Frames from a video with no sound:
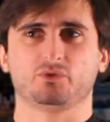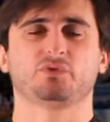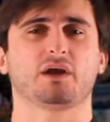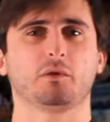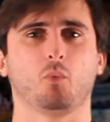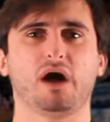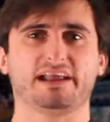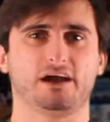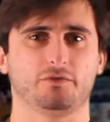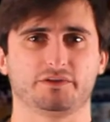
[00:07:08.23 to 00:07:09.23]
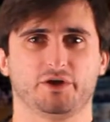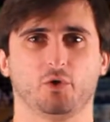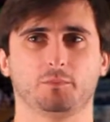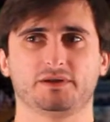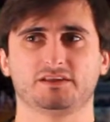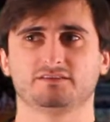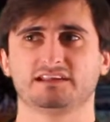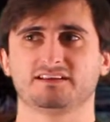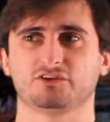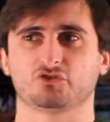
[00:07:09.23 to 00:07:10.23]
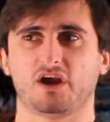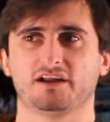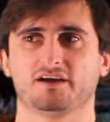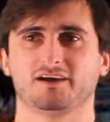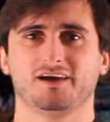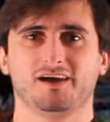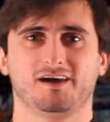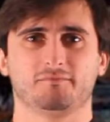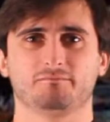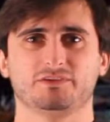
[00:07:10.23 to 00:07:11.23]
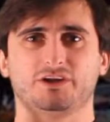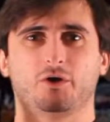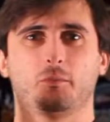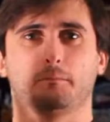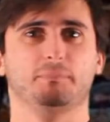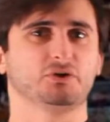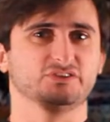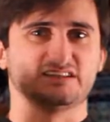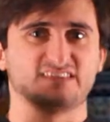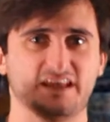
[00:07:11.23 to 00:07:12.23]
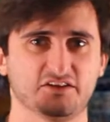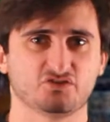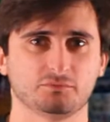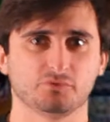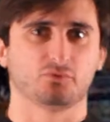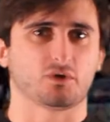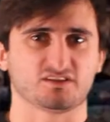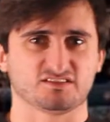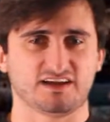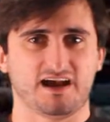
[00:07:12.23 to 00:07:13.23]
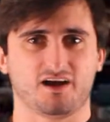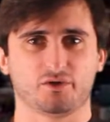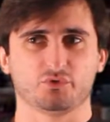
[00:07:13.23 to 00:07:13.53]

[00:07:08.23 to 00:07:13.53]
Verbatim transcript: It was very wide out in the open. They didn't try to, you know, build the tension before a scare.